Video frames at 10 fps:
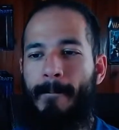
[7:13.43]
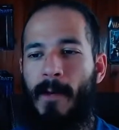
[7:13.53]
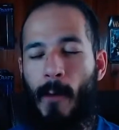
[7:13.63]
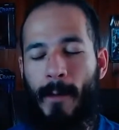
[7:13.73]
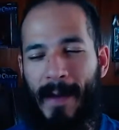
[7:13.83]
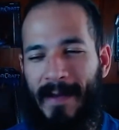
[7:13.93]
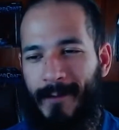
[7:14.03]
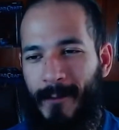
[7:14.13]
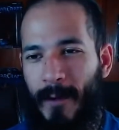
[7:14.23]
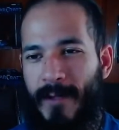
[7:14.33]
going back
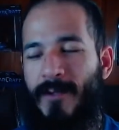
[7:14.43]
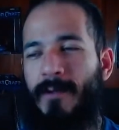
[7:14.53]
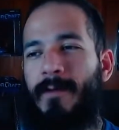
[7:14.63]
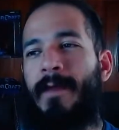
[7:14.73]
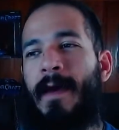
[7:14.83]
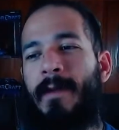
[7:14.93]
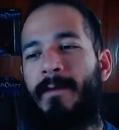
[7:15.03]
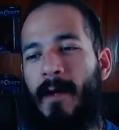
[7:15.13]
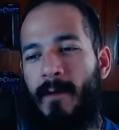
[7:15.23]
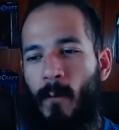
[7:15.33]
to the question, then
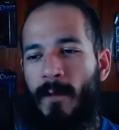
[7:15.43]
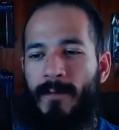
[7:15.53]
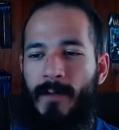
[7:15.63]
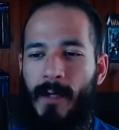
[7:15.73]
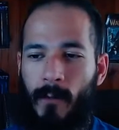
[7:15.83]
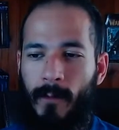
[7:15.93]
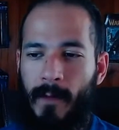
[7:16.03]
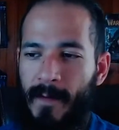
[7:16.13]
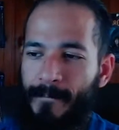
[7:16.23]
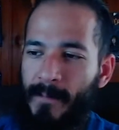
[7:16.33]
Don wants to know
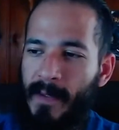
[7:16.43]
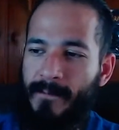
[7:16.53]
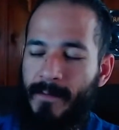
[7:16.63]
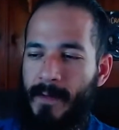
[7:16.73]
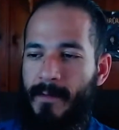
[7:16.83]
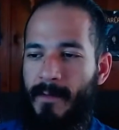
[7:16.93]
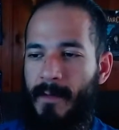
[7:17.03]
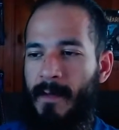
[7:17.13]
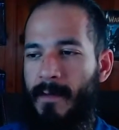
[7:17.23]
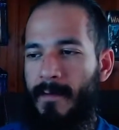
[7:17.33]
if this
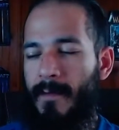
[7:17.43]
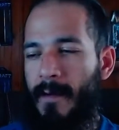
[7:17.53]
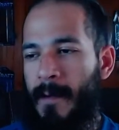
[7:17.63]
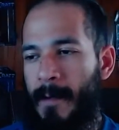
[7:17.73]
is